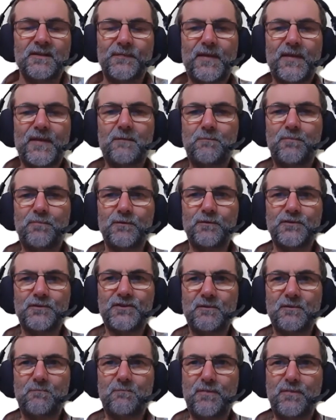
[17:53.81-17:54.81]
That puts
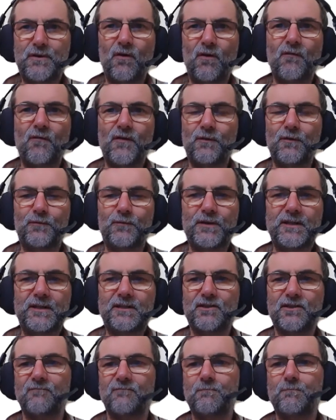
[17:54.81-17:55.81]
it beyond the
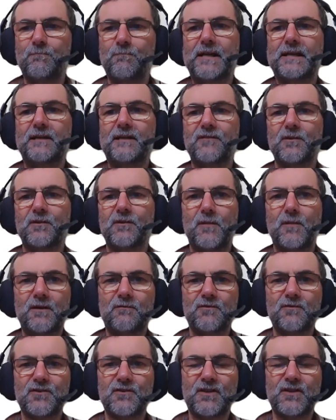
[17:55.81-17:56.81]
reach of many of the
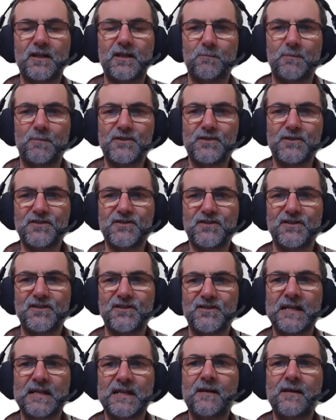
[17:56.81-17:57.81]
microscale
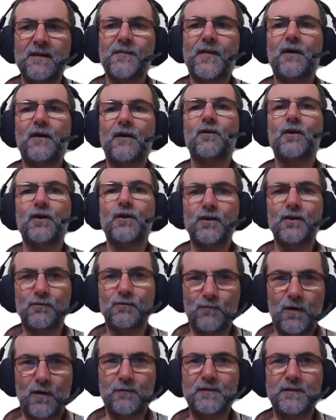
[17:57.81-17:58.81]
businesses that are going to
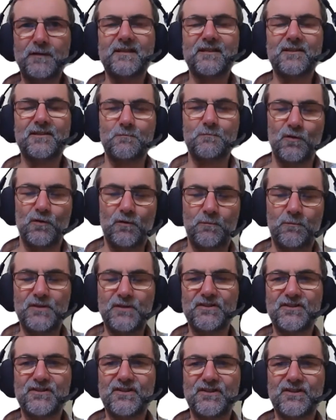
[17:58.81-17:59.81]
grow into small
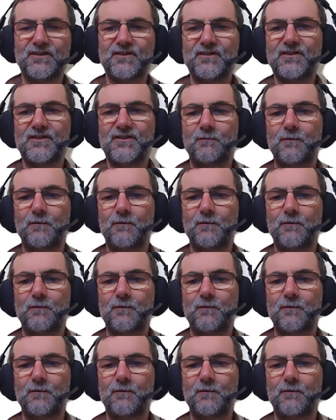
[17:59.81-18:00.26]
businesses and so